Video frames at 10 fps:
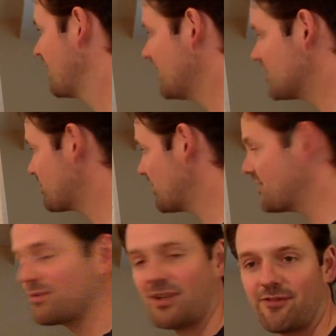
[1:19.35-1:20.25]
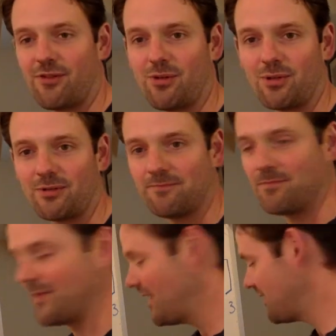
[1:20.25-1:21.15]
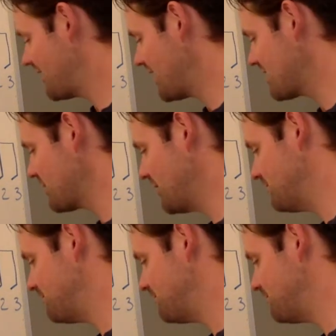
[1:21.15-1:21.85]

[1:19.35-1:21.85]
It's pretty straightforward. The next one.